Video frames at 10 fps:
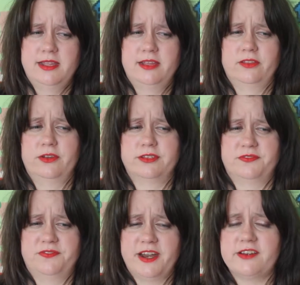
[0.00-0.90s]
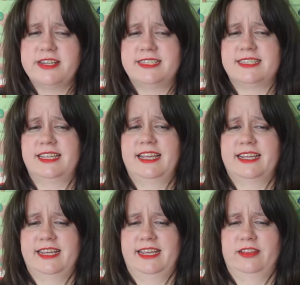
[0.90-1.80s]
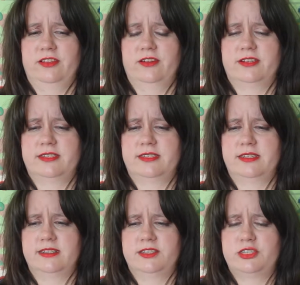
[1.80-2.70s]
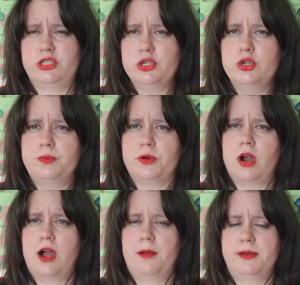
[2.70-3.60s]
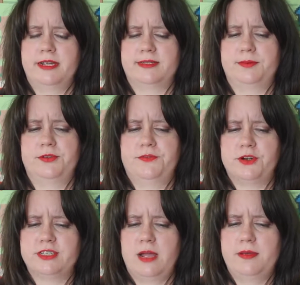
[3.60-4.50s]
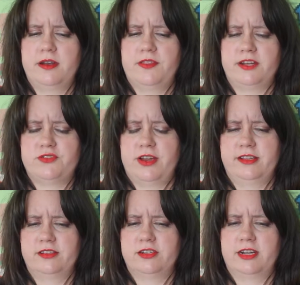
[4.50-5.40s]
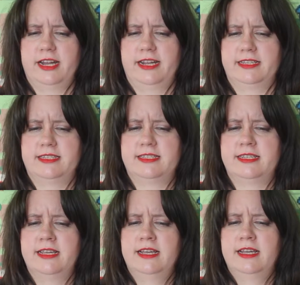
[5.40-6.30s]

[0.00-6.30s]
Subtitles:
It looks very slick. It looks super ominous. When you first come in on that trailer, it's